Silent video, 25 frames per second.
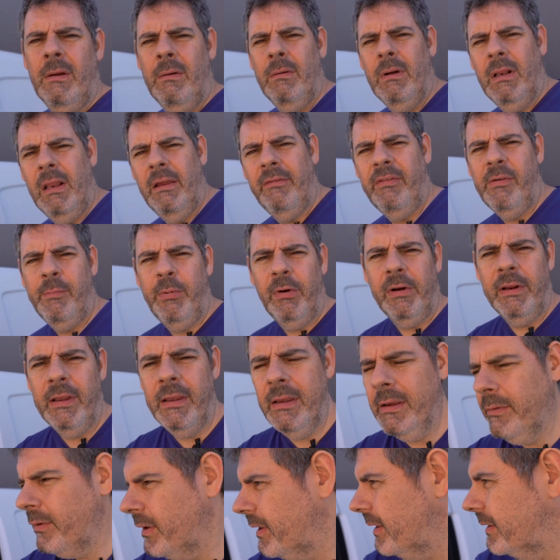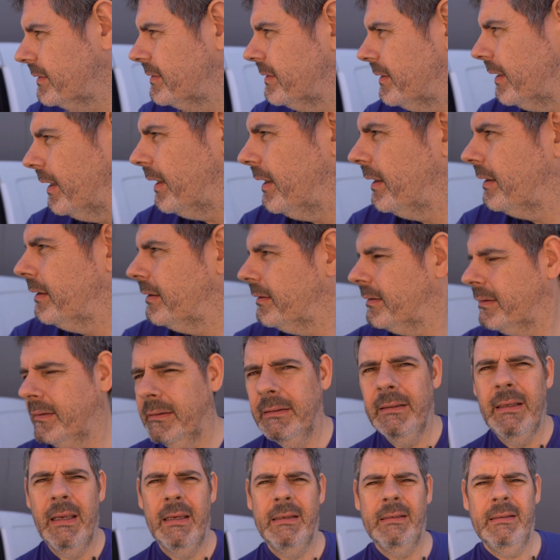Well, everybody, here we are today.
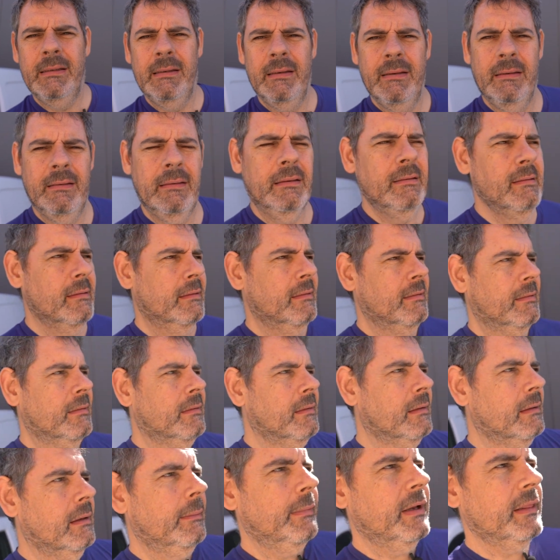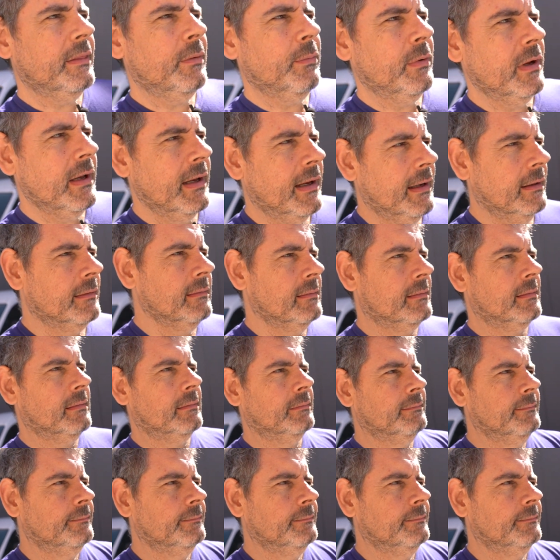Yes, at the warehouse.